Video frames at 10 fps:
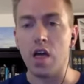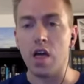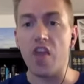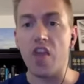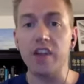
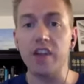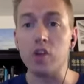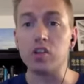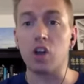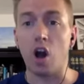that
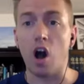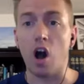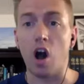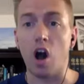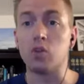is going to
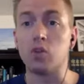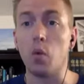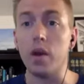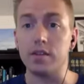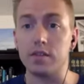cause them
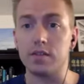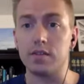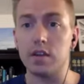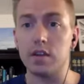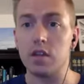to
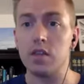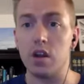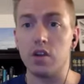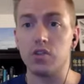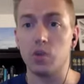wince
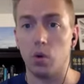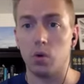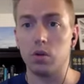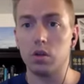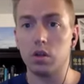in their
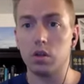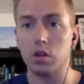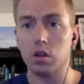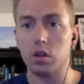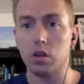soul.
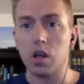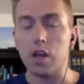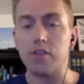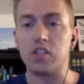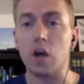
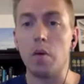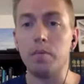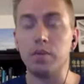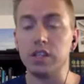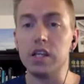If
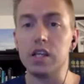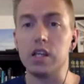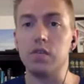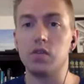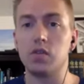someone
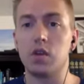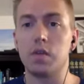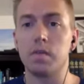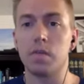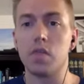believes
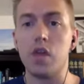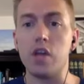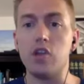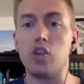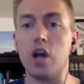
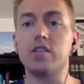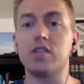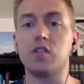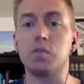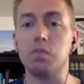that
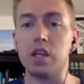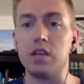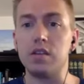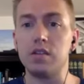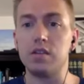justice
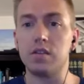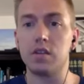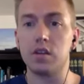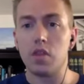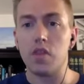
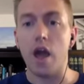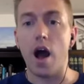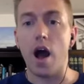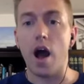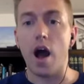means that
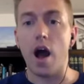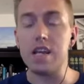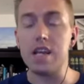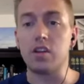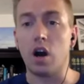a
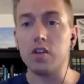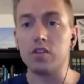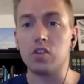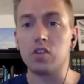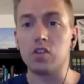need
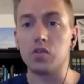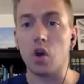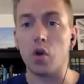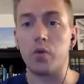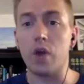
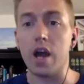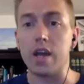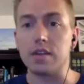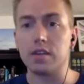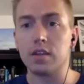constitutes a
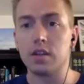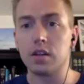right,